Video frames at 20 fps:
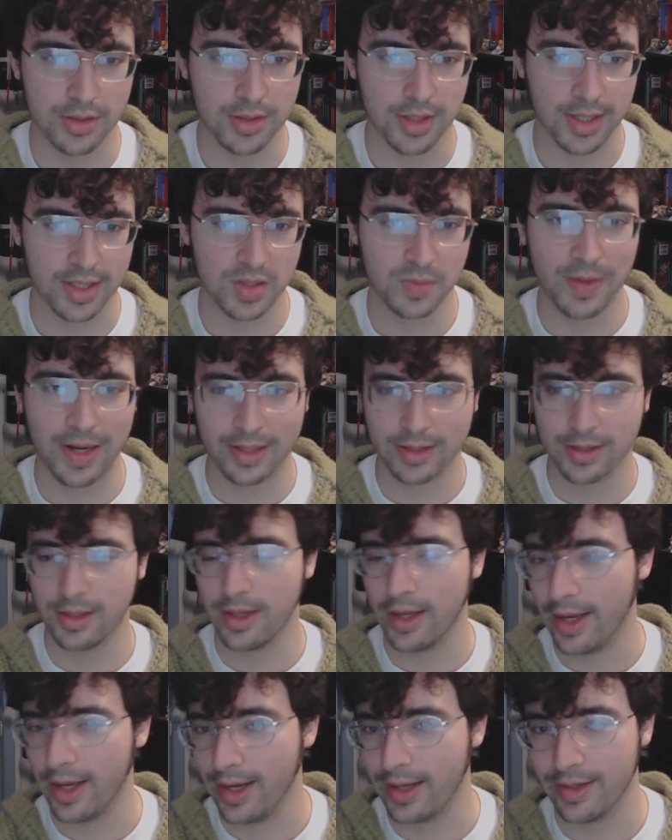expected
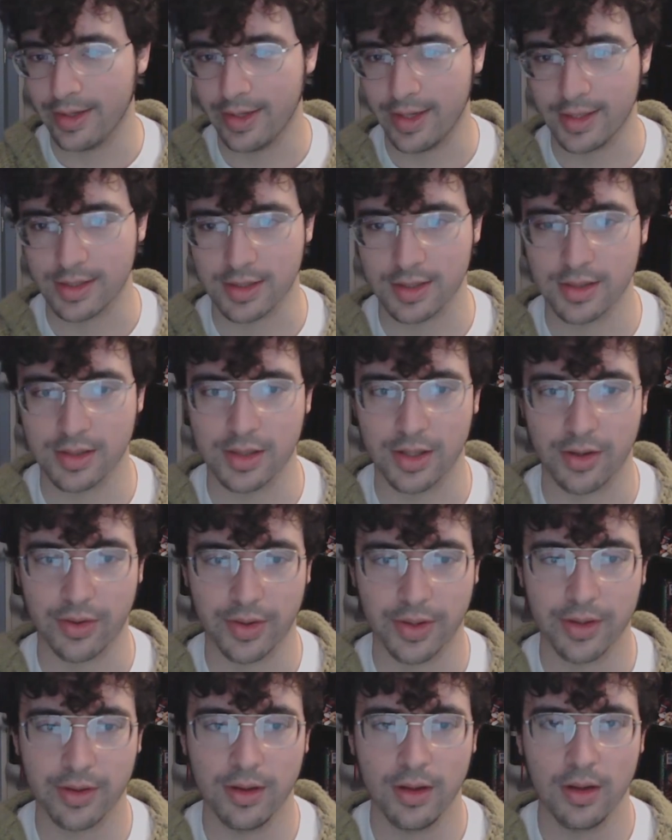and
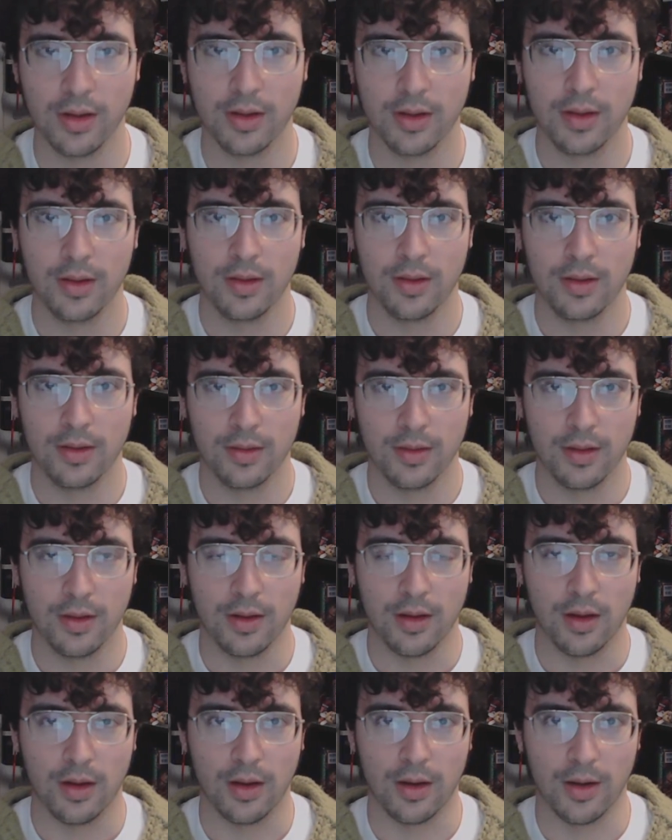necessary.
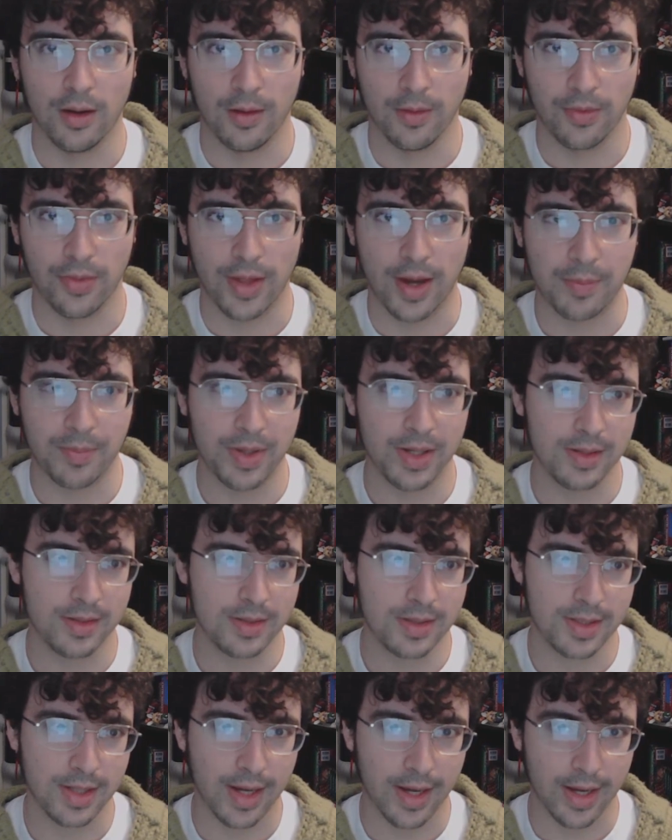That being
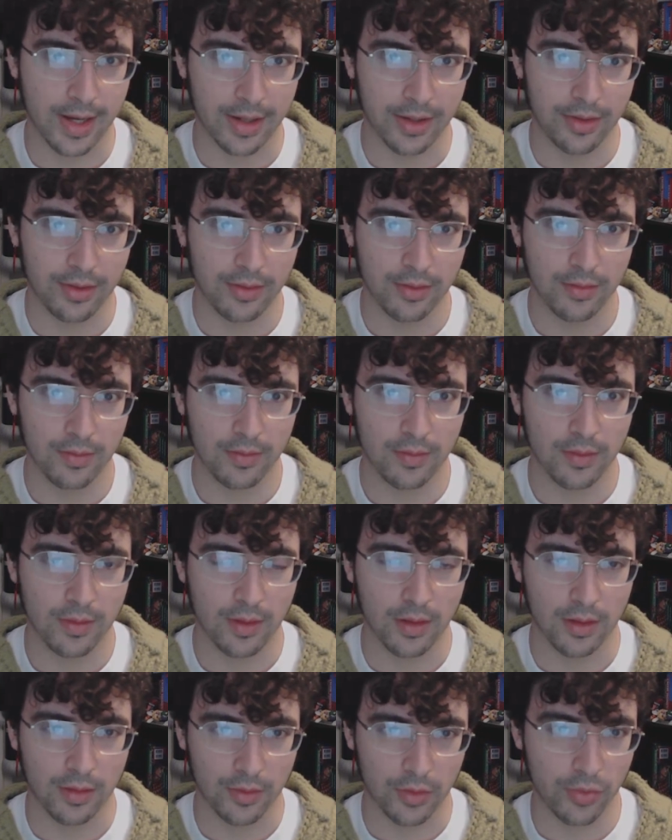said,
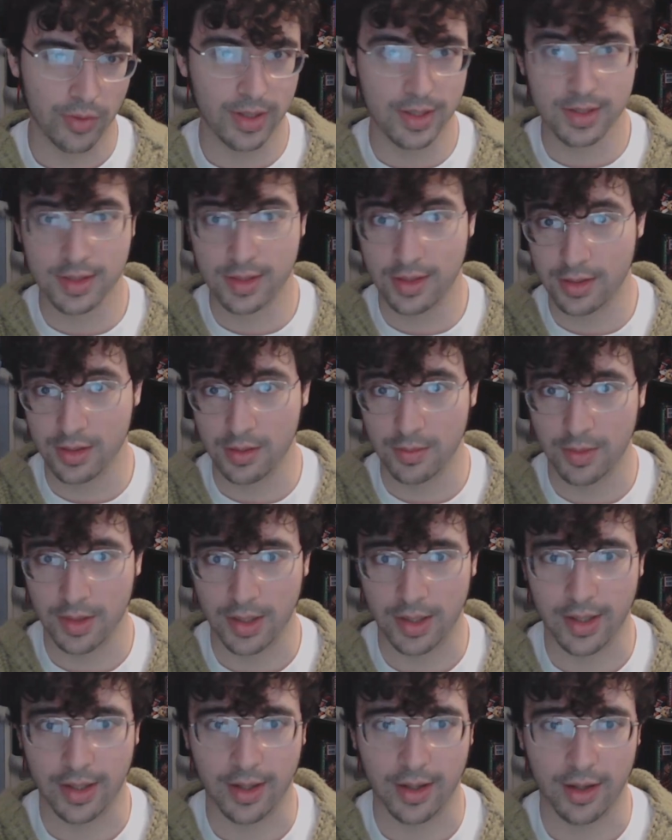criticism that
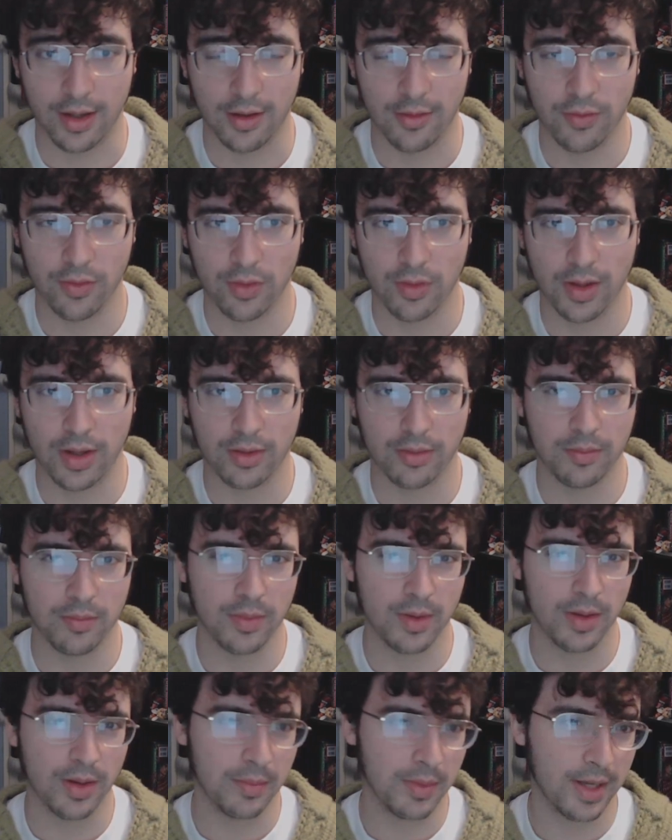I have, I
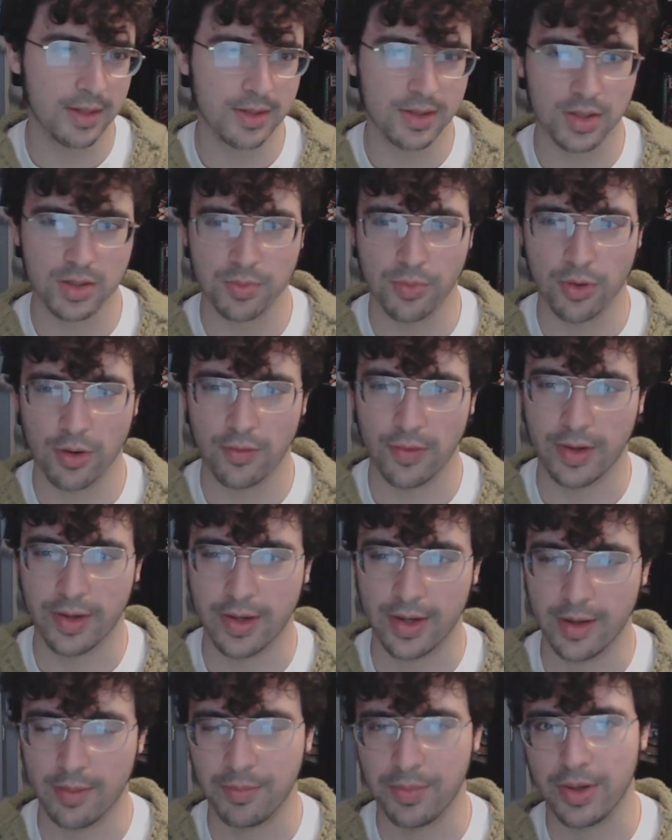guess it's more of a
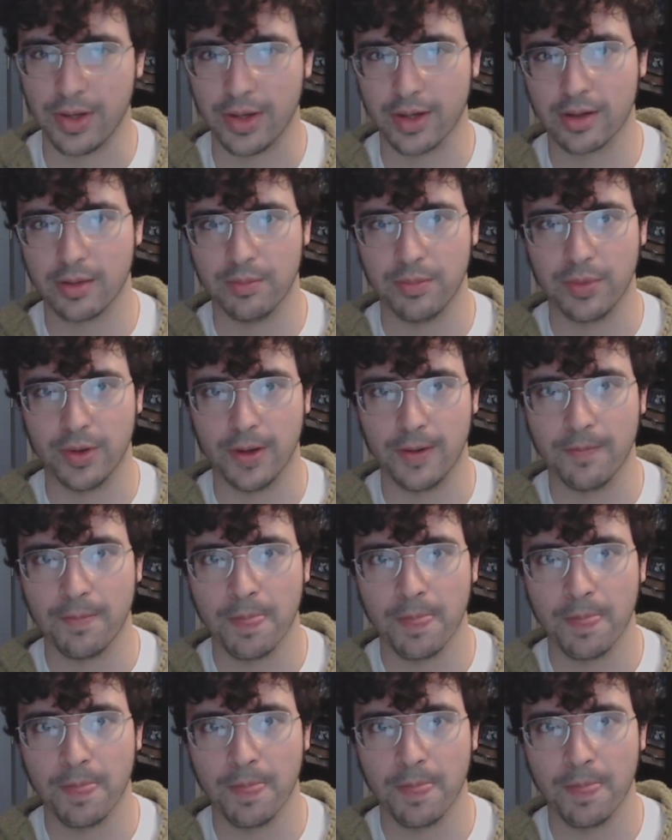nitpick, but